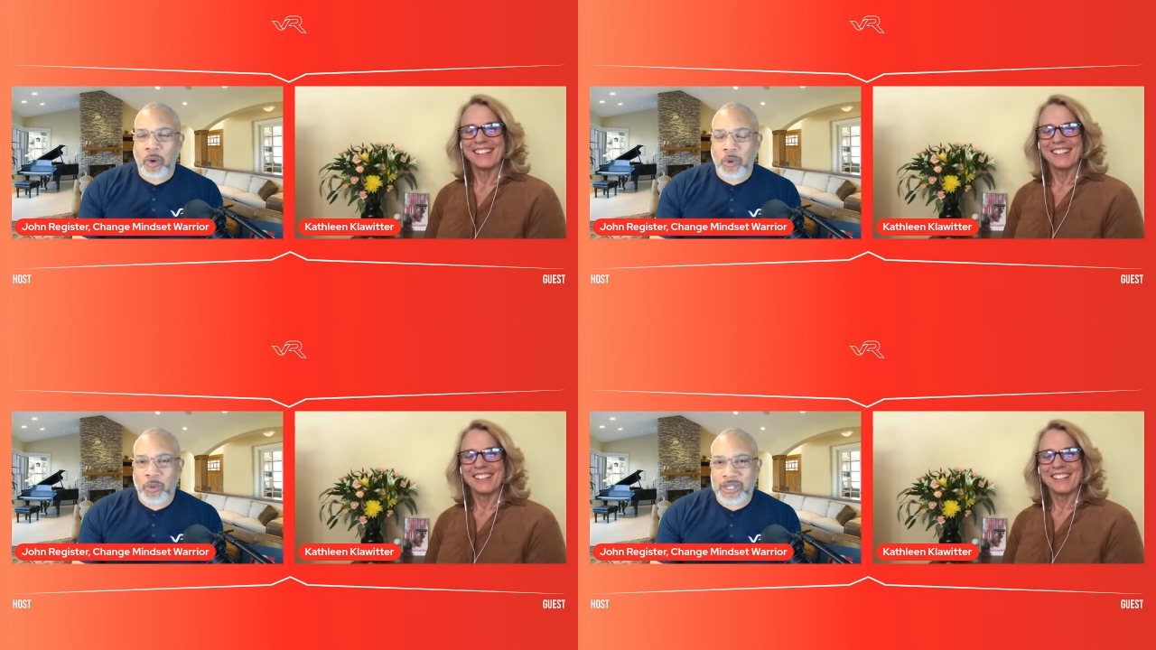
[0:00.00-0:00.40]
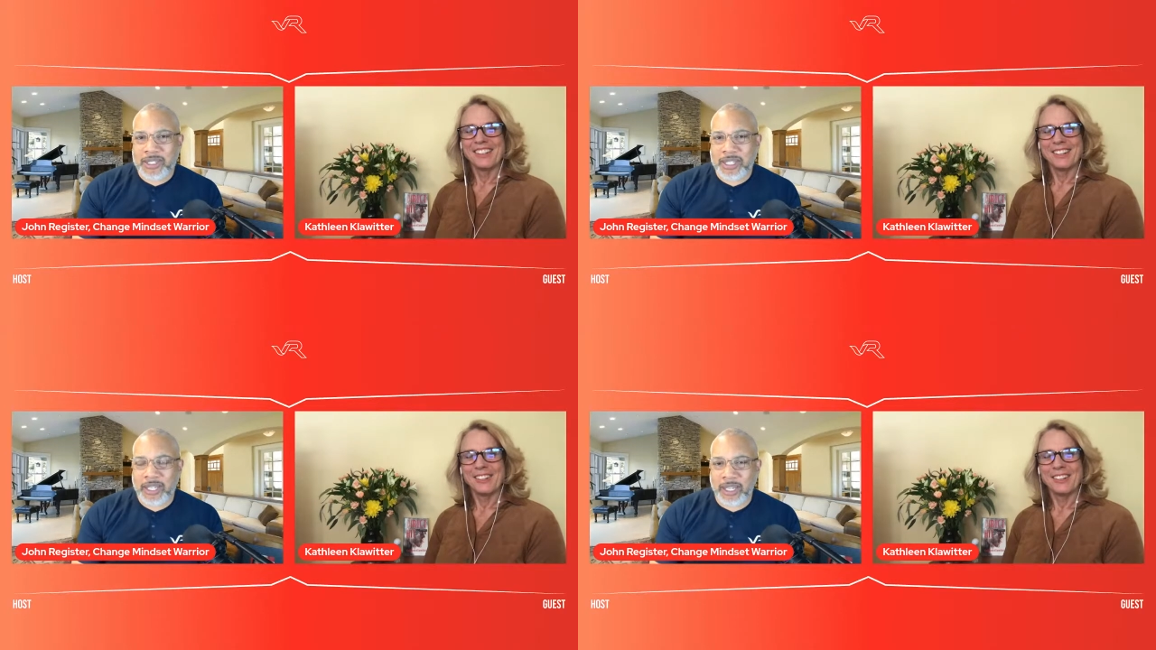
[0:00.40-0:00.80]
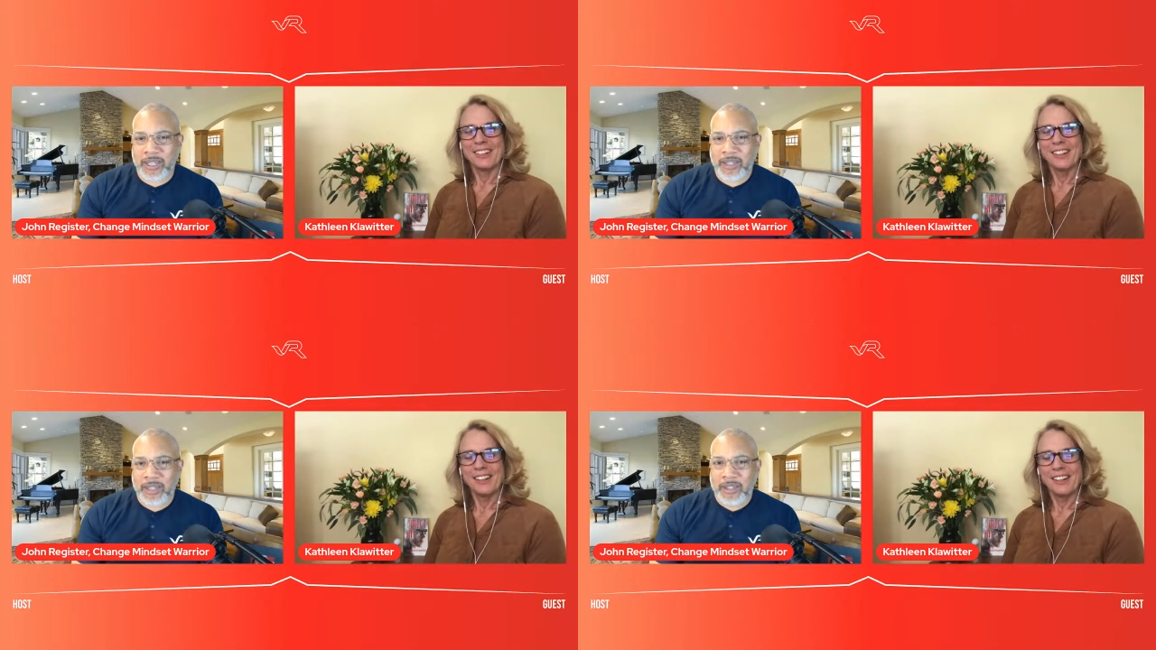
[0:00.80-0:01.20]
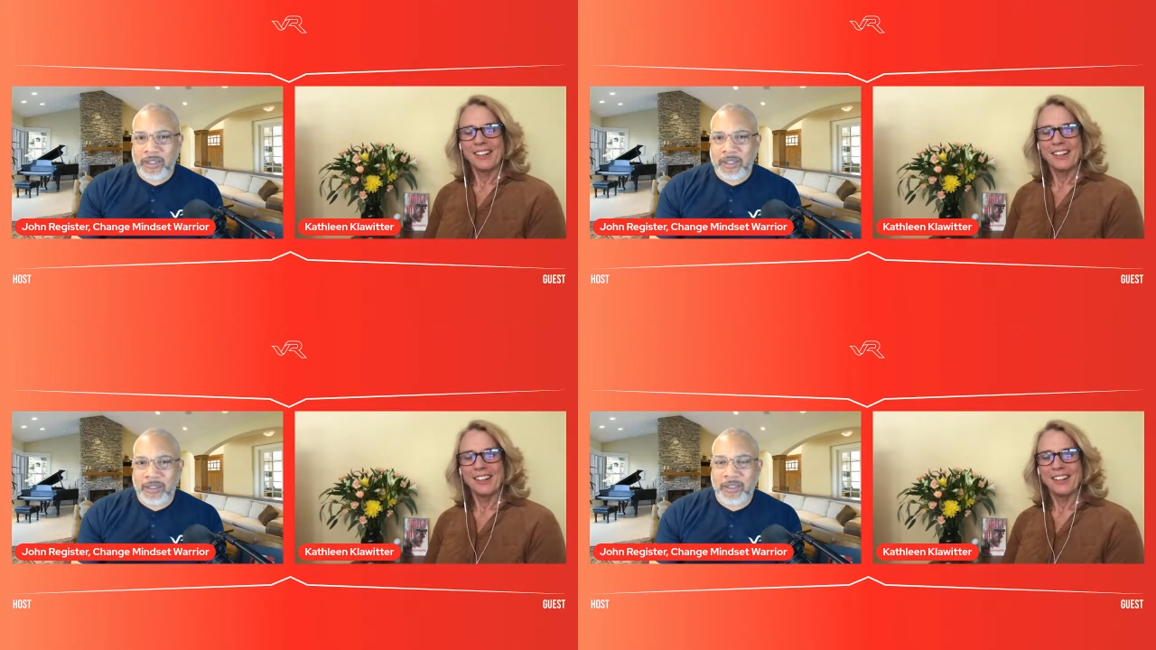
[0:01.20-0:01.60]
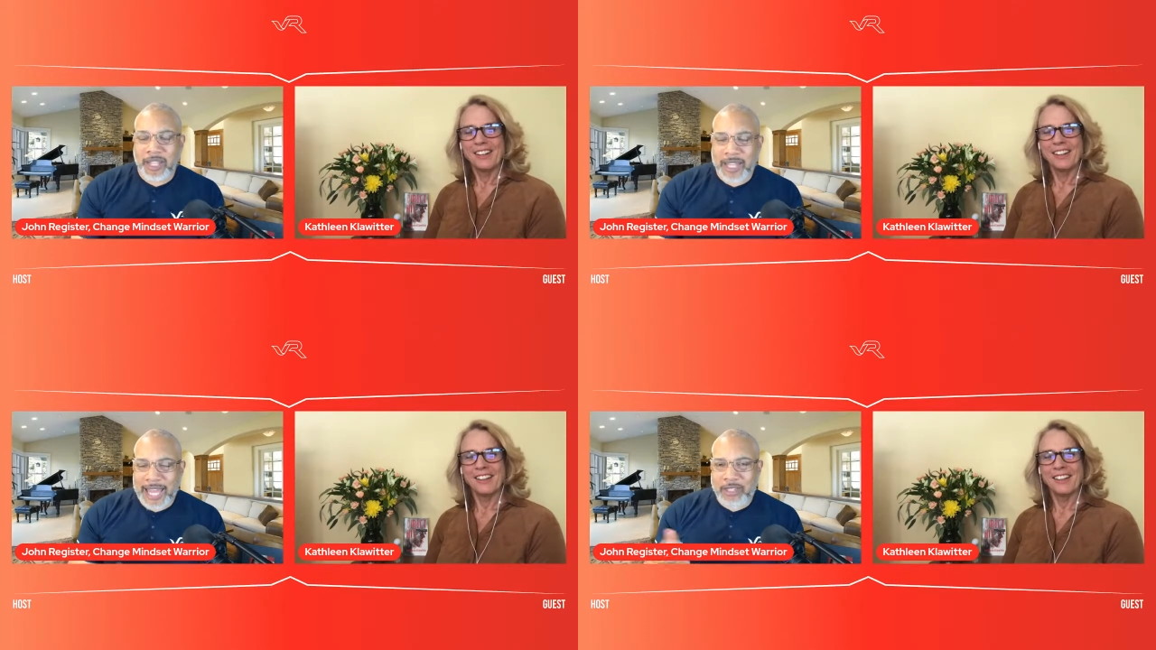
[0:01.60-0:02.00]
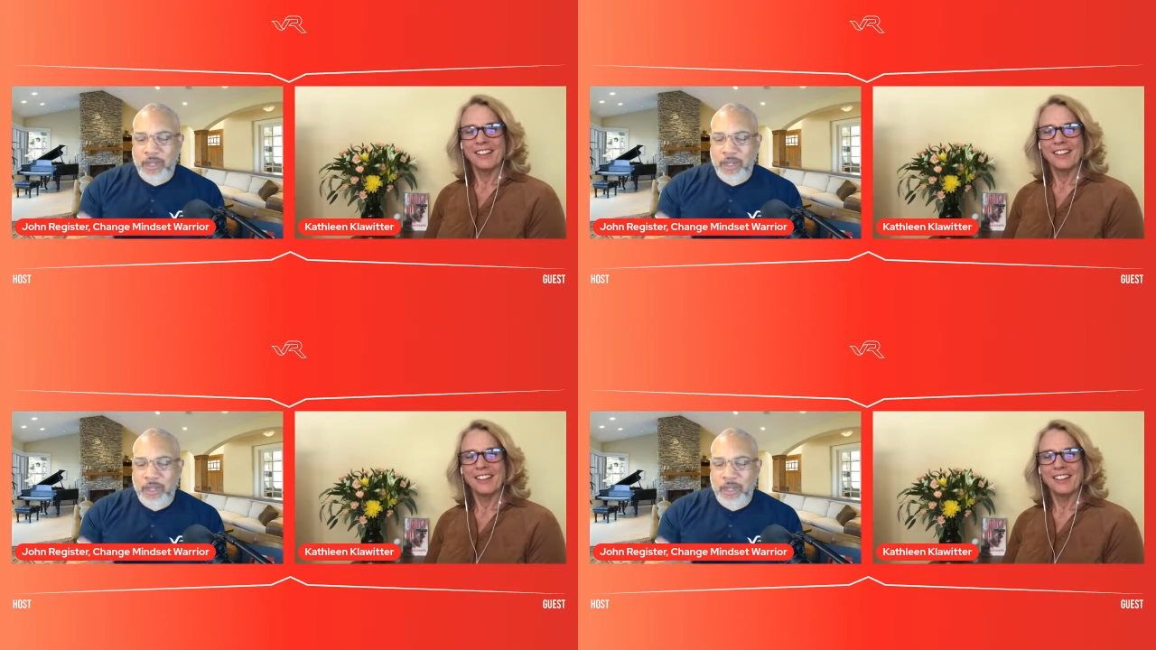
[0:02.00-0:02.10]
Speaker 1: What was the that that